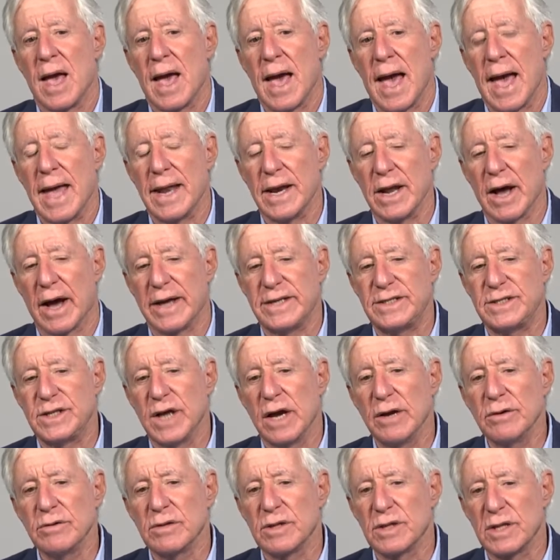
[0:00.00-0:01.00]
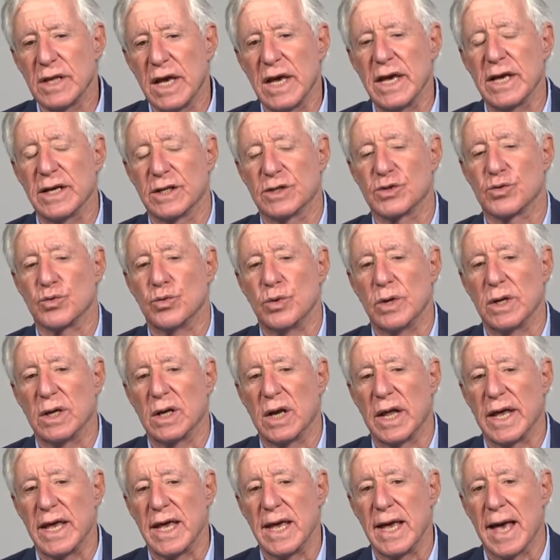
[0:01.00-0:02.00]
And I don't think it's
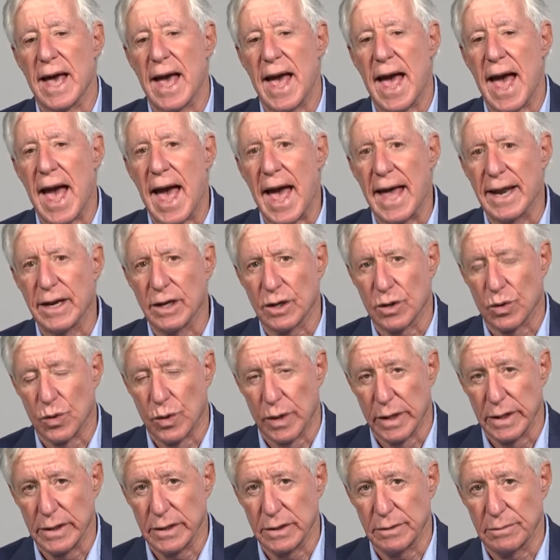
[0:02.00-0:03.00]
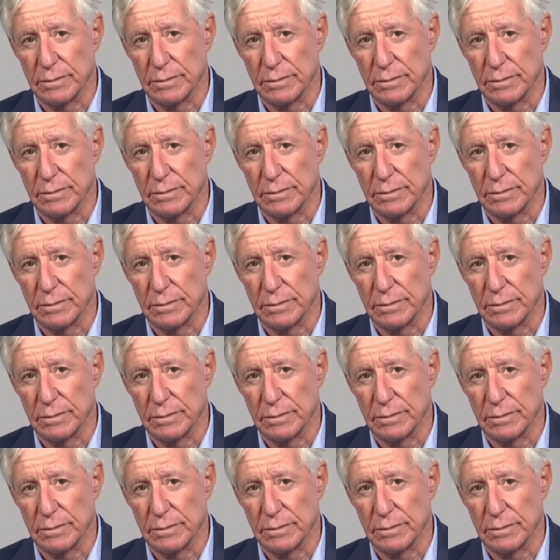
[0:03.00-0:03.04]
really adequate